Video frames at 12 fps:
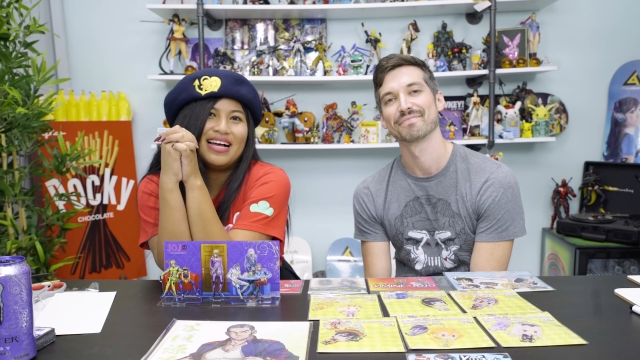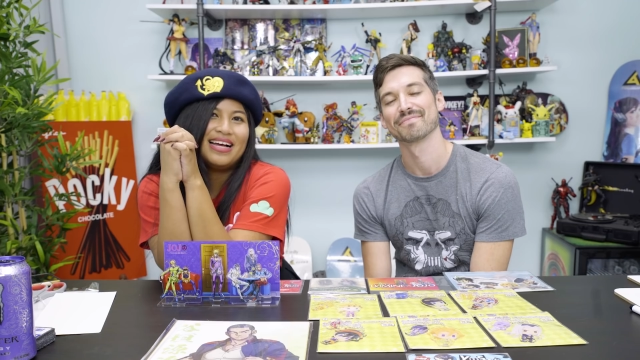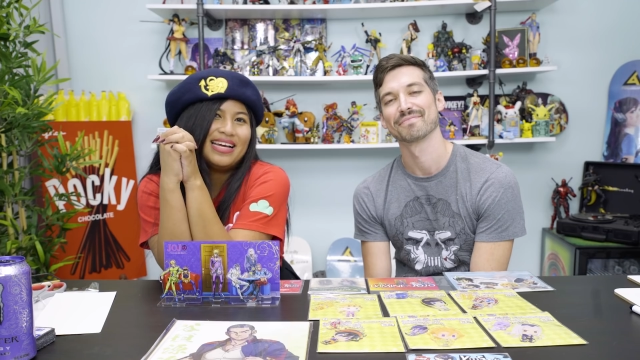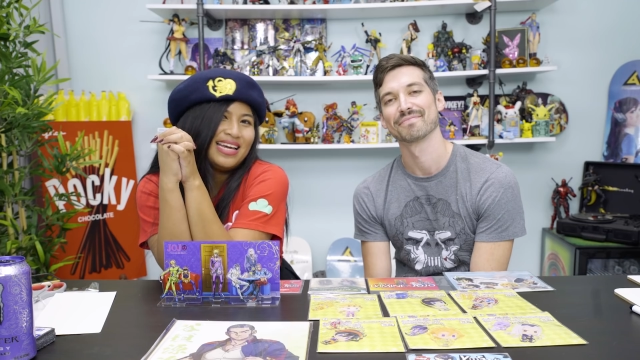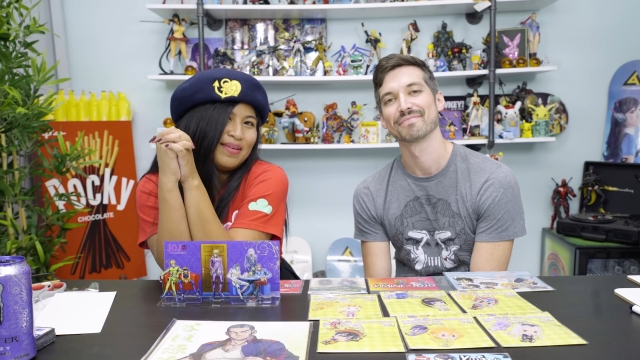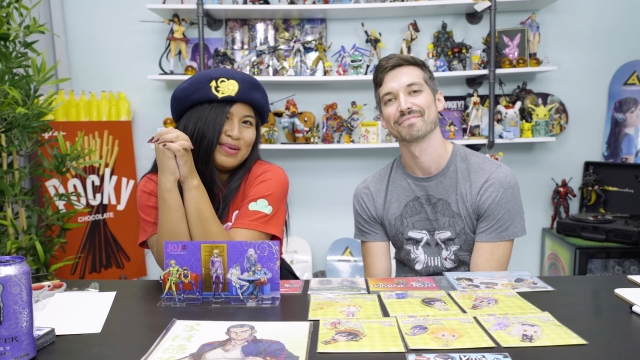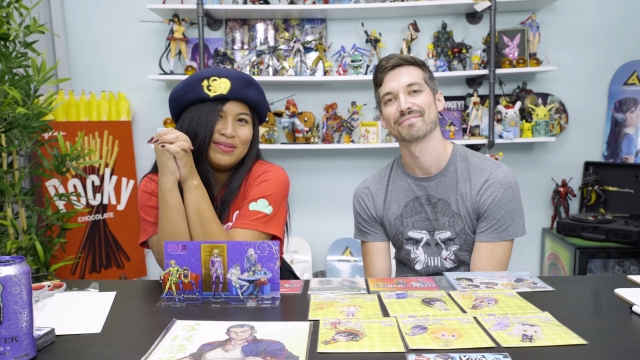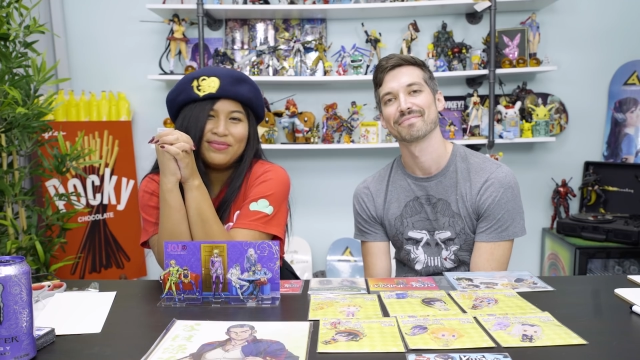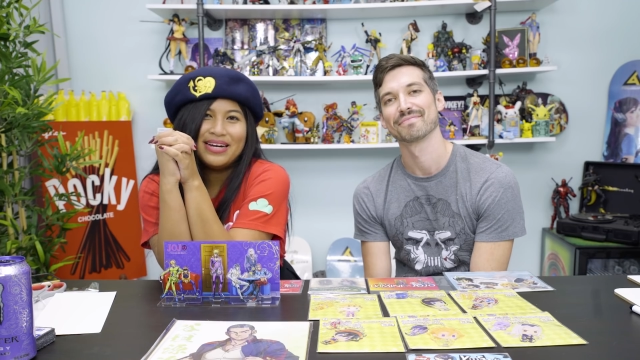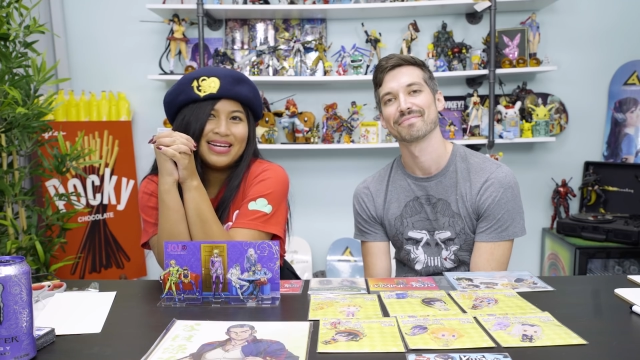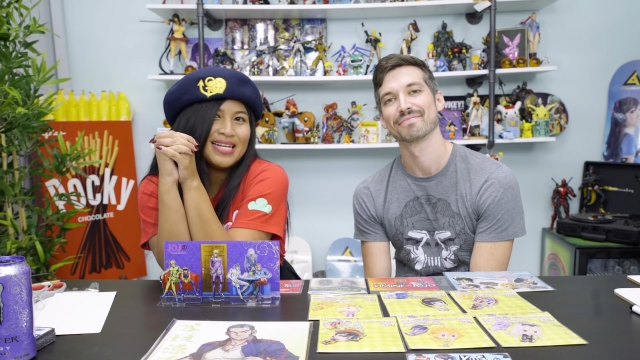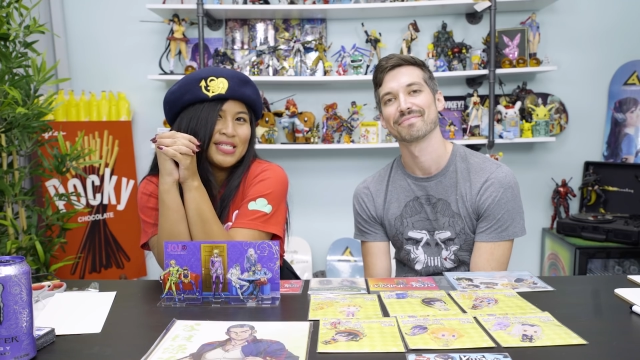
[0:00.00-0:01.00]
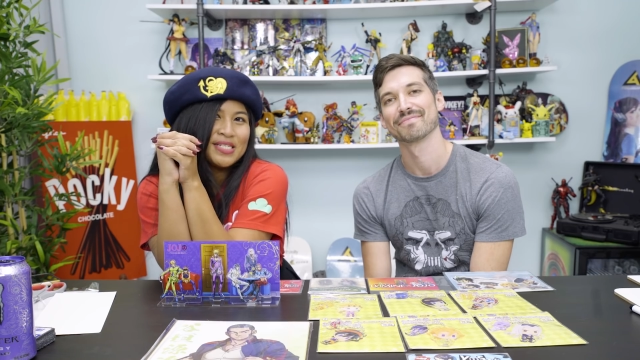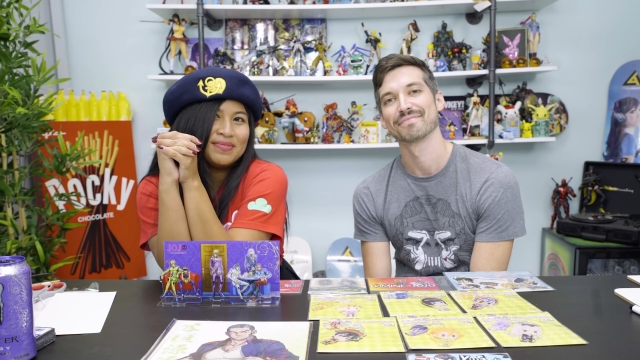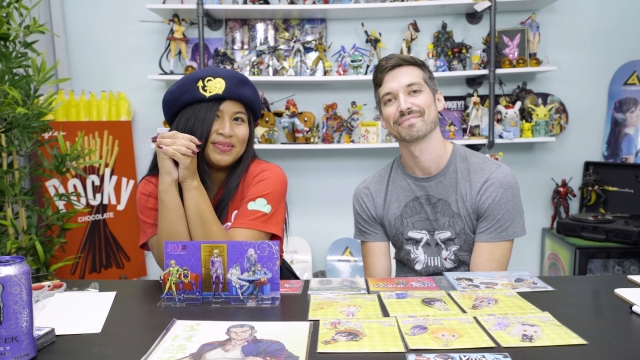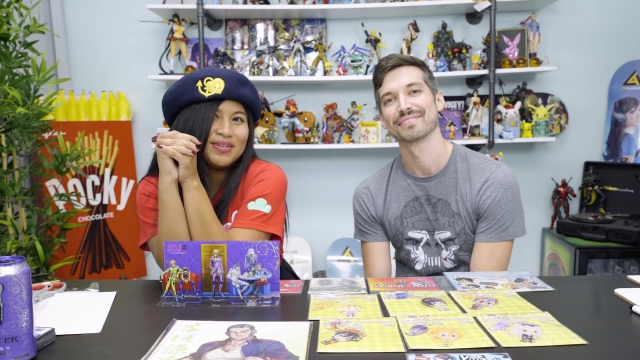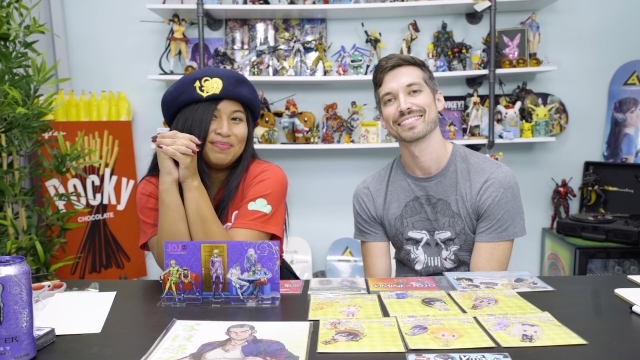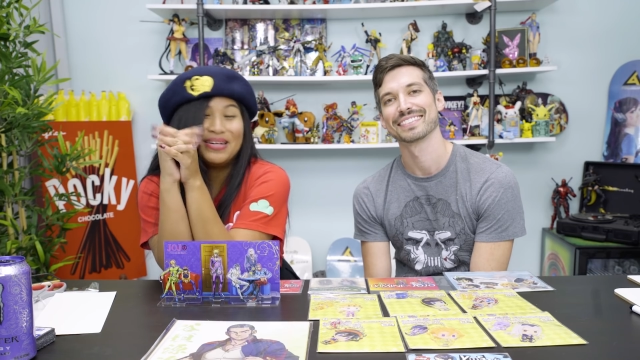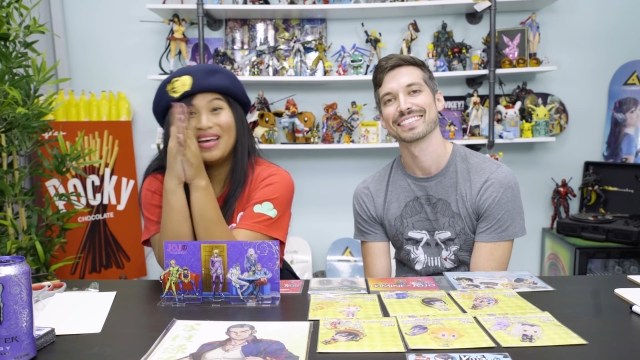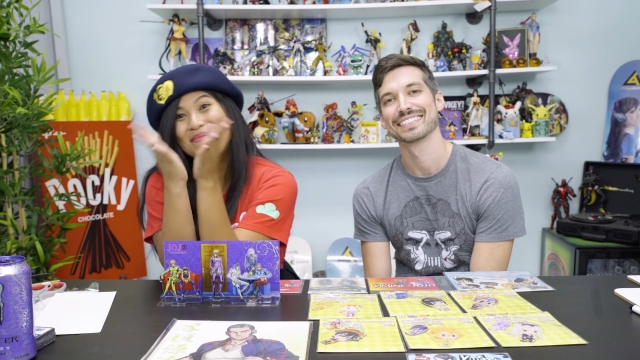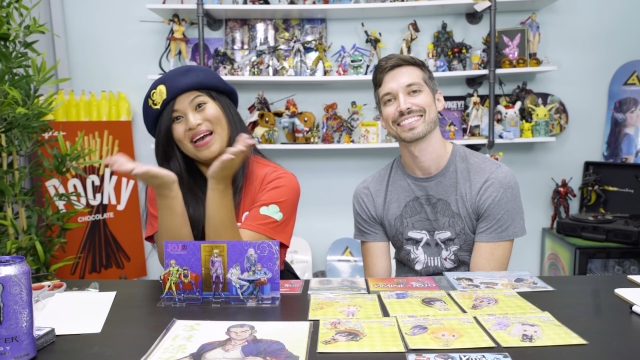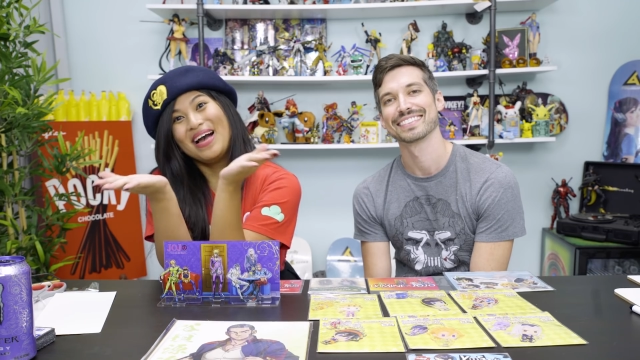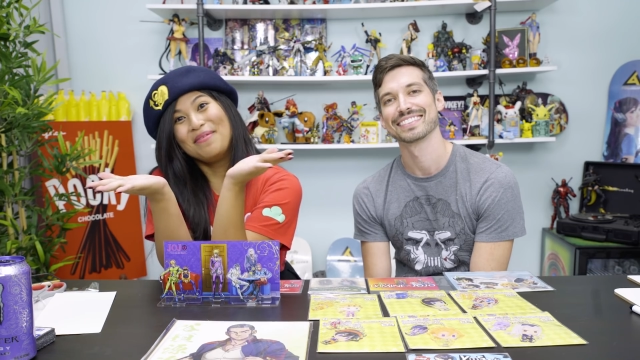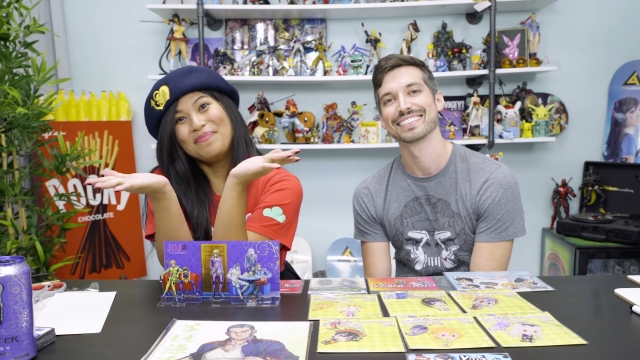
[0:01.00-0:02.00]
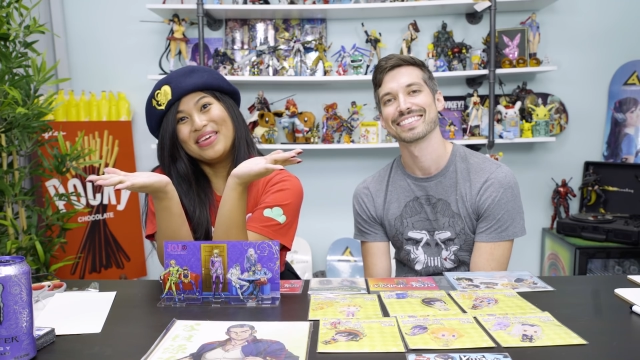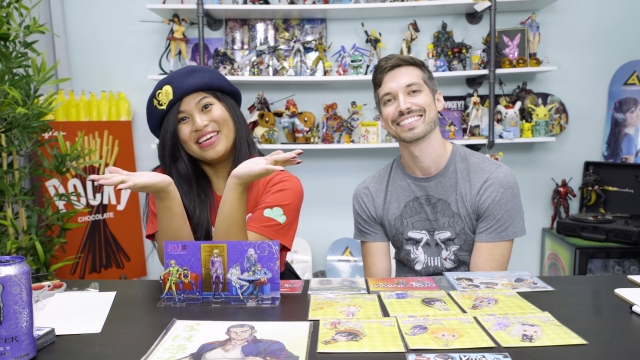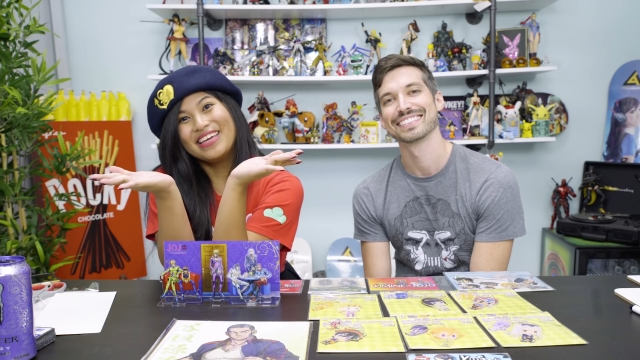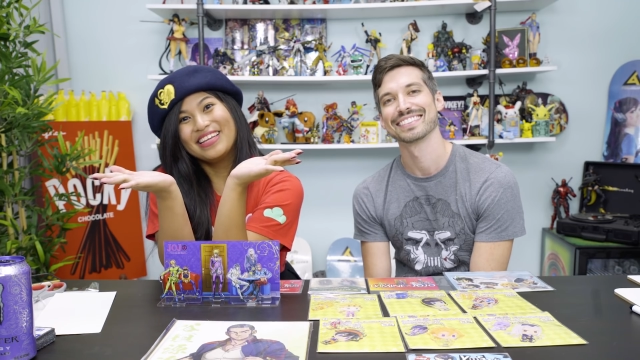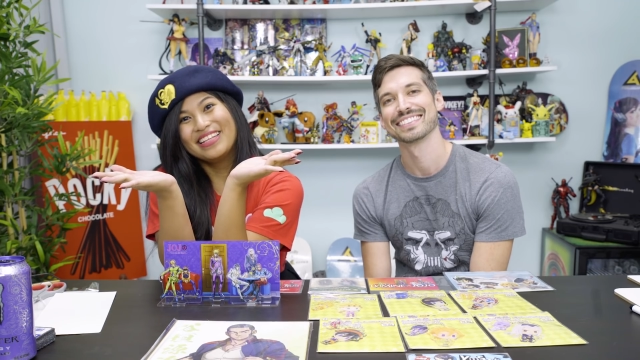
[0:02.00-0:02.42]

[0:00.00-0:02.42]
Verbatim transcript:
Speaker 1: I am in financial ruin, but I'm happy.